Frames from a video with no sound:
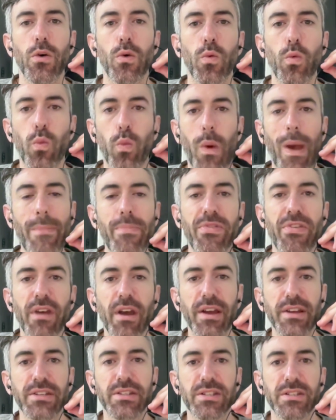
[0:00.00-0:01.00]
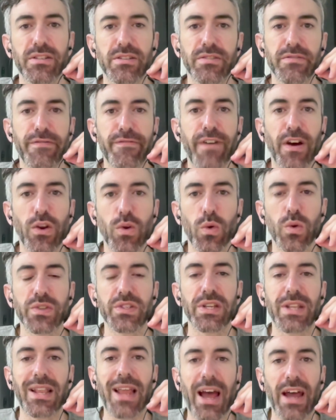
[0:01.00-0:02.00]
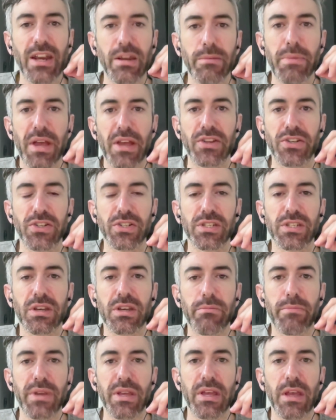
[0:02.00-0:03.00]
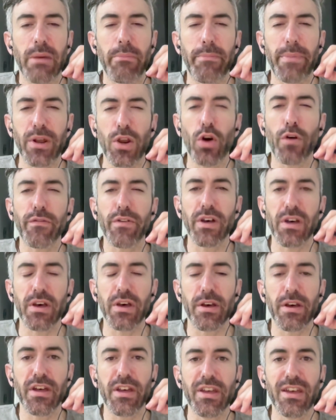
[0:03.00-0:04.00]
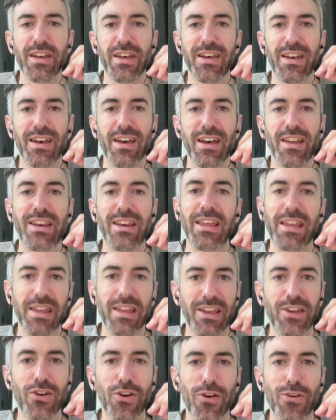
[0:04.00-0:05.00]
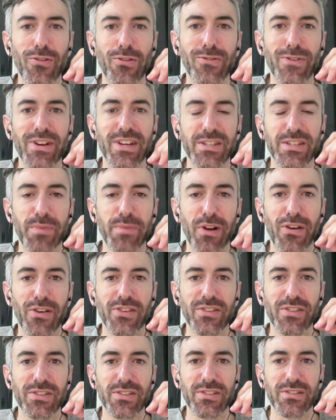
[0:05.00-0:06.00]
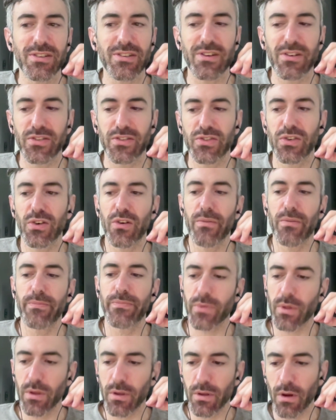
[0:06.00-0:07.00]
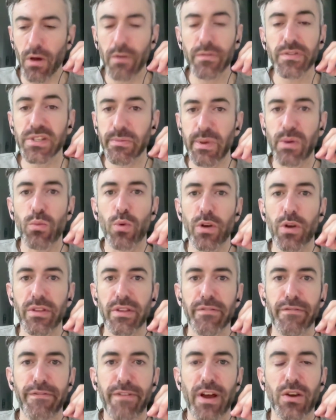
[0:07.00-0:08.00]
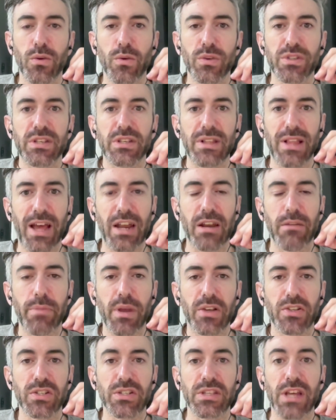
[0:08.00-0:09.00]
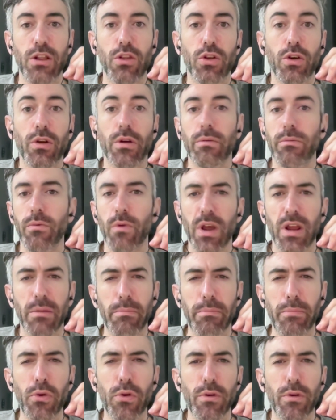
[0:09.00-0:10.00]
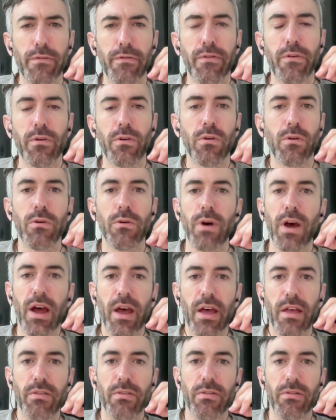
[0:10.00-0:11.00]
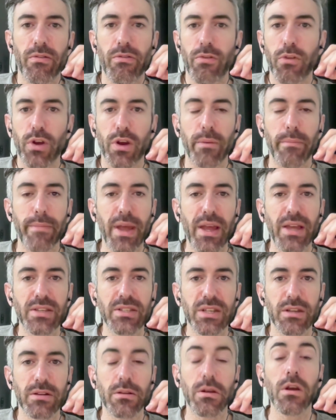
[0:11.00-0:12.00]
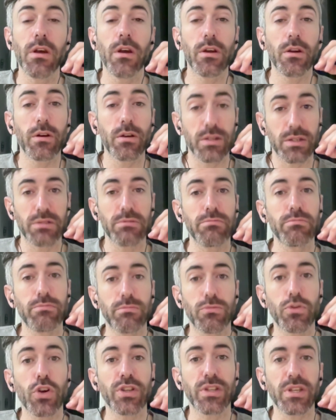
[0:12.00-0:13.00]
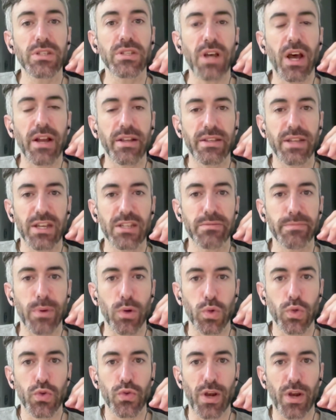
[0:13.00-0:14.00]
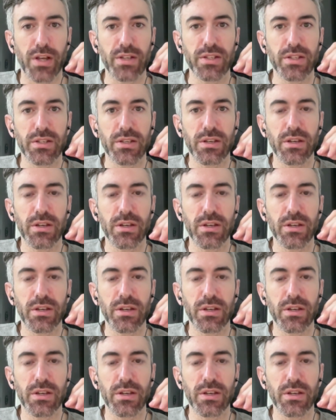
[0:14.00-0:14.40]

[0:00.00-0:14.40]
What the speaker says: Websites, funnels, and landing pages can be a bit of an ego experience. So obviously we want funnels and landing pages that look really beautiful and look amazing because good design does build trust.